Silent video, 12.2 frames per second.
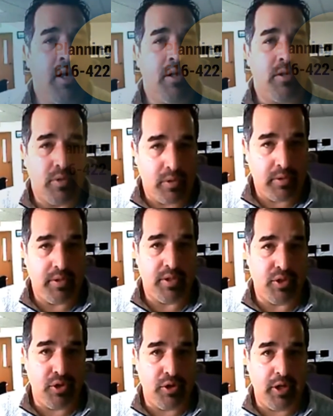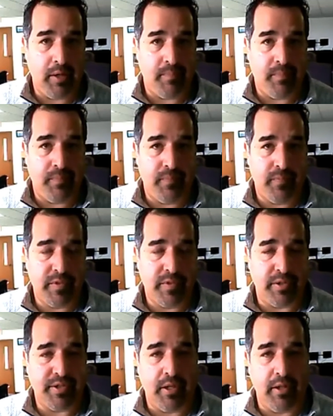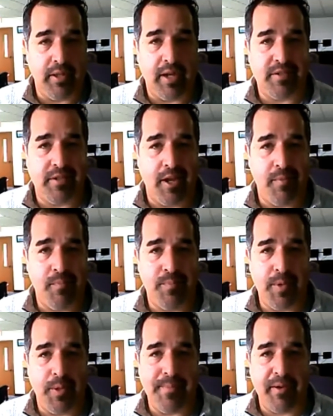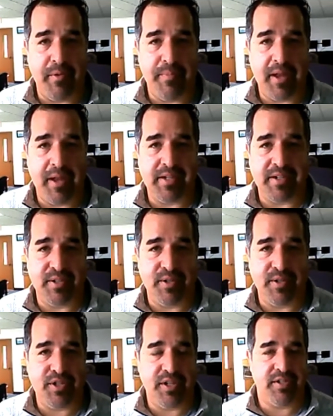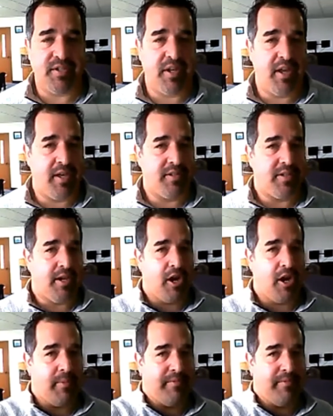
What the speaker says: during this journey. So until next time, Bill Badran with BandA Solutions. Take care, my